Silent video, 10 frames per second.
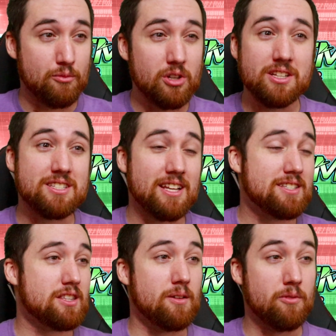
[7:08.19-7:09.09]
Really,
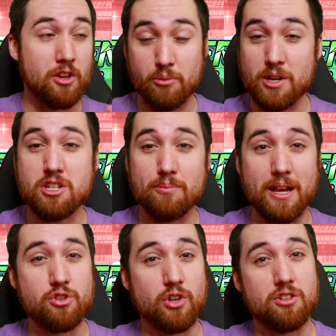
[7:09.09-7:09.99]
since the original
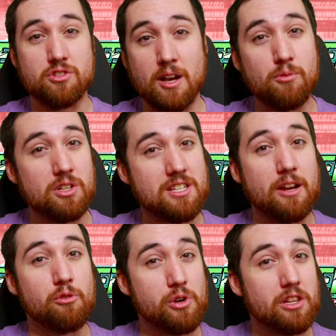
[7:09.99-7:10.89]
Matrix, or some would say
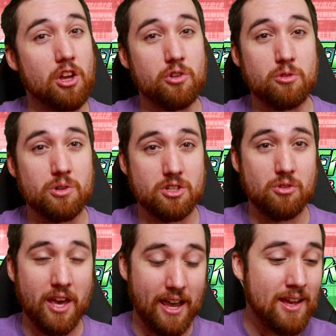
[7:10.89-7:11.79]
Reloaded, was
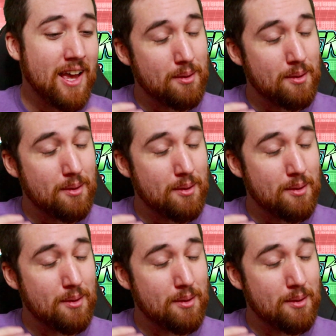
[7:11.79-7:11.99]
okay,